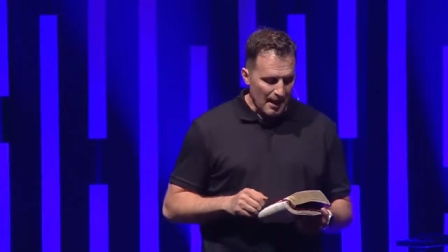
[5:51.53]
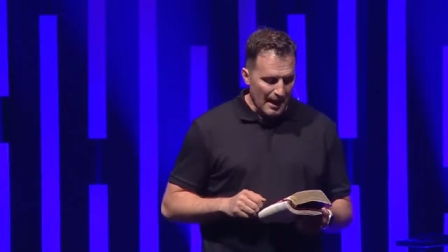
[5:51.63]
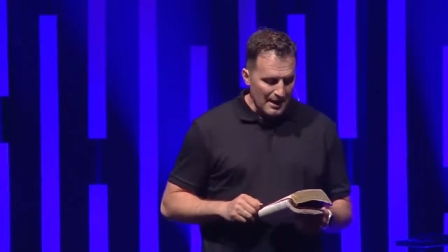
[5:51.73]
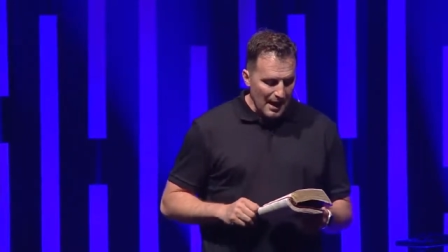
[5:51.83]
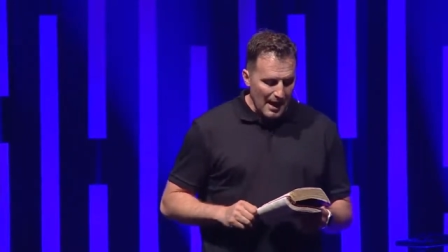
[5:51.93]

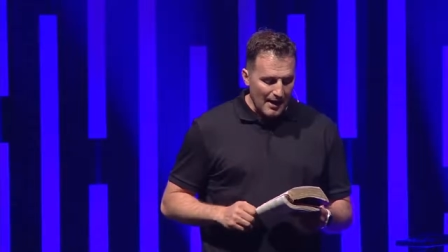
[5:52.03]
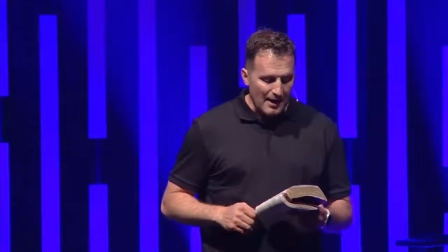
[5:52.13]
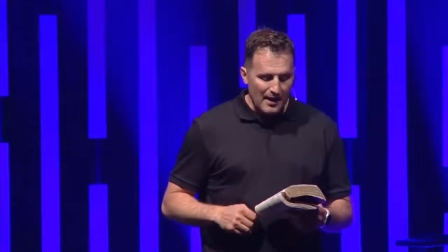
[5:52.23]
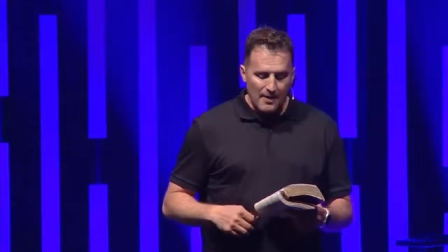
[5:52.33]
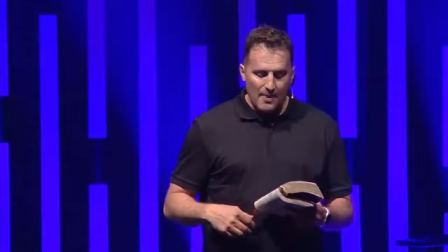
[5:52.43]
And
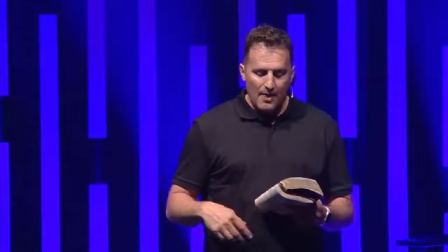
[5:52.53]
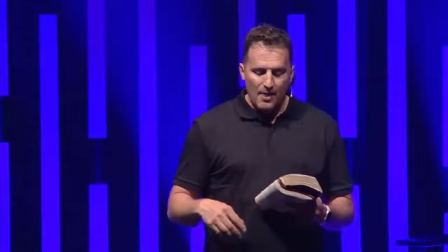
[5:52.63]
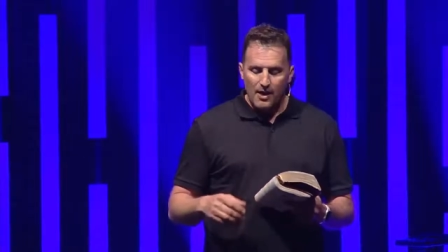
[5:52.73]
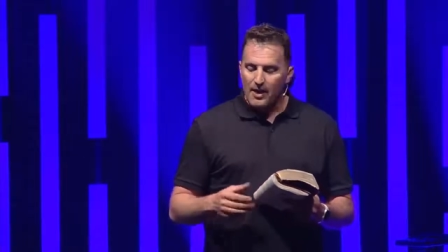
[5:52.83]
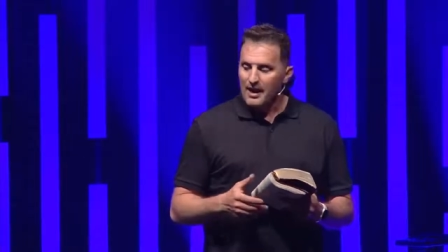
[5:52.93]
yet,
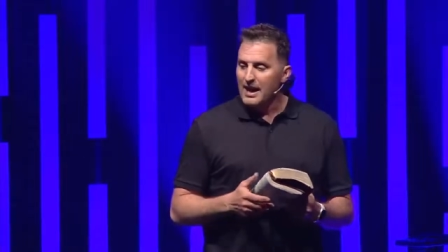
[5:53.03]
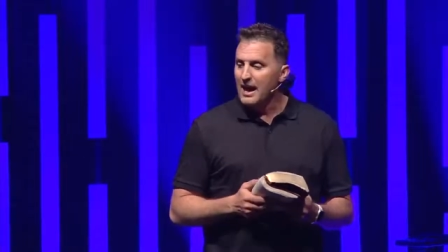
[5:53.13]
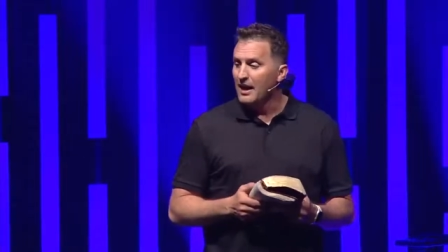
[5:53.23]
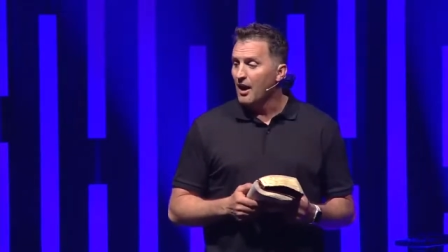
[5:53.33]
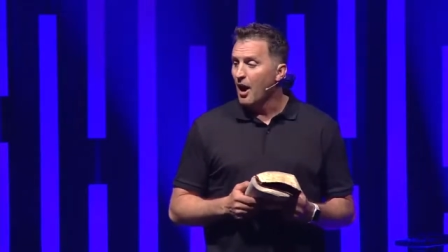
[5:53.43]

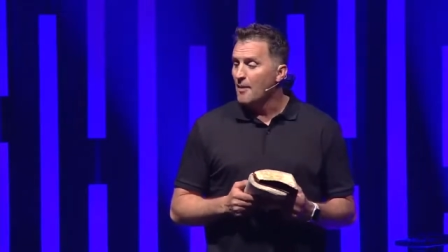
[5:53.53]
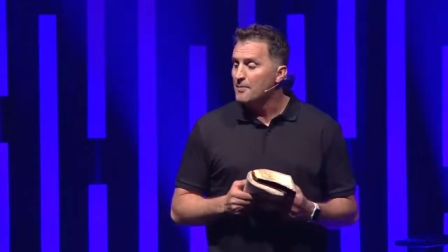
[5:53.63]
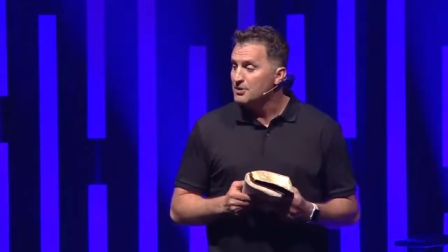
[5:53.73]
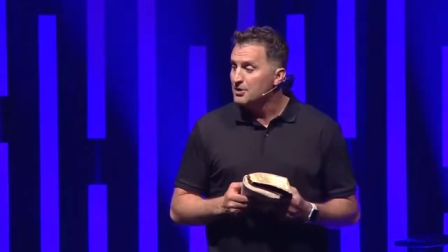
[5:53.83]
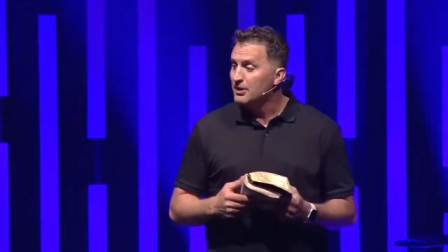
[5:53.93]
he had an
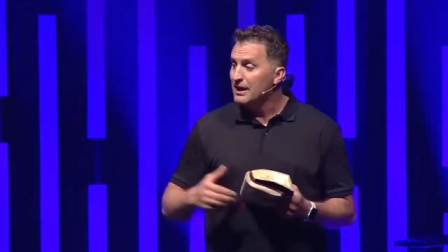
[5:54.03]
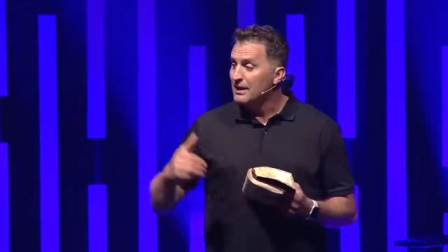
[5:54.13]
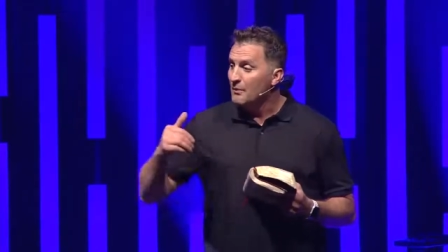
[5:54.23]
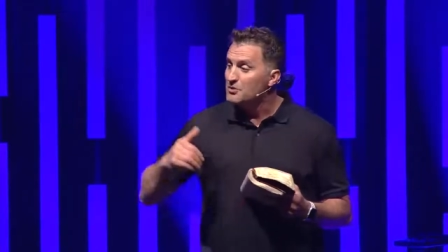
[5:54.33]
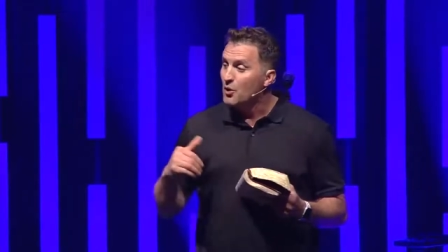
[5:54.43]
opportunity
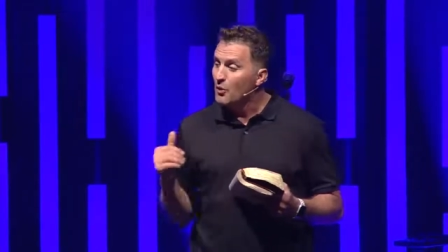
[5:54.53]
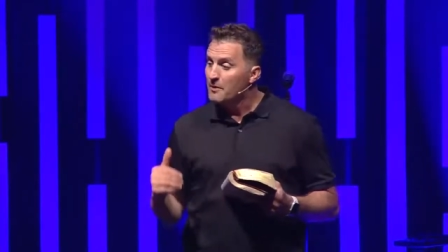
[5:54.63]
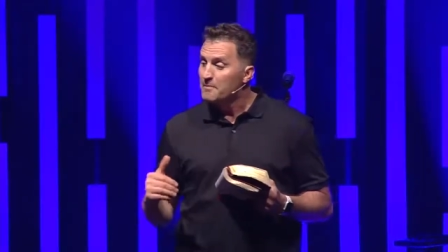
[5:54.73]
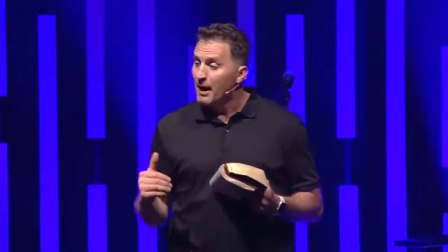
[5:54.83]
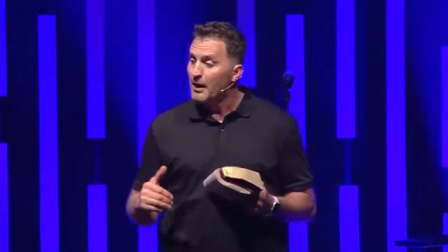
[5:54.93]
that was
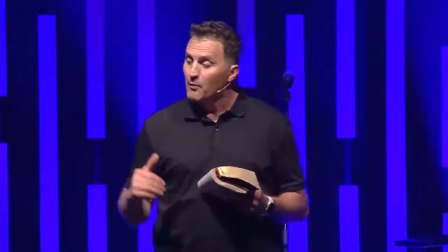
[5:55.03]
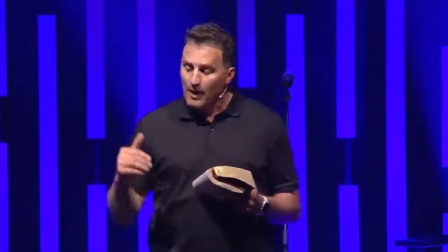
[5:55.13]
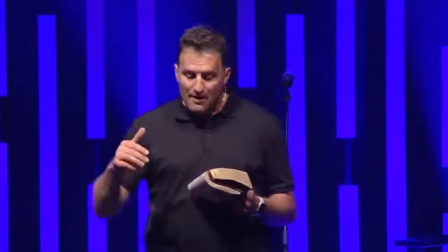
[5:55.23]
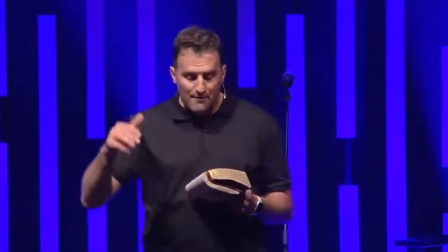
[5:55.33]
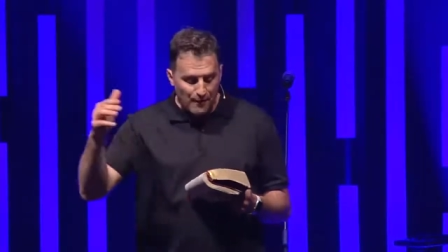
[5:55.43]
going by
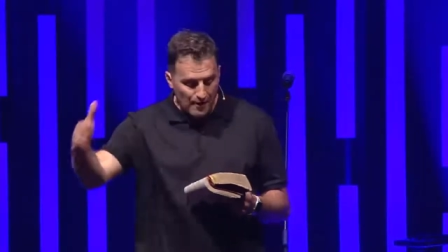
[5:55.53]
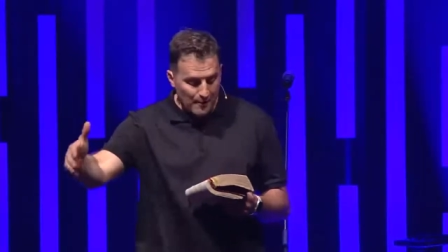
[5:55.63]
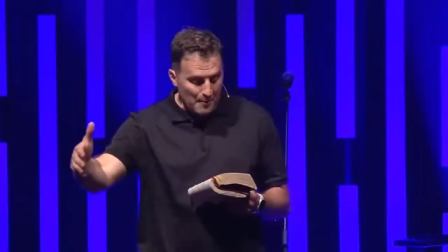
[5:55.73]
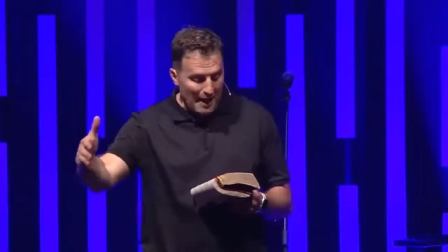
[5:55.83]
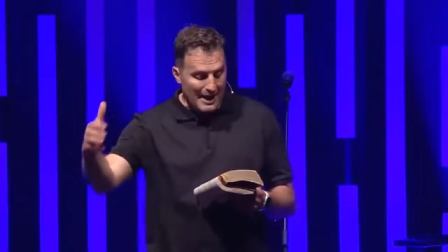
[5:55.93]
right in front of him,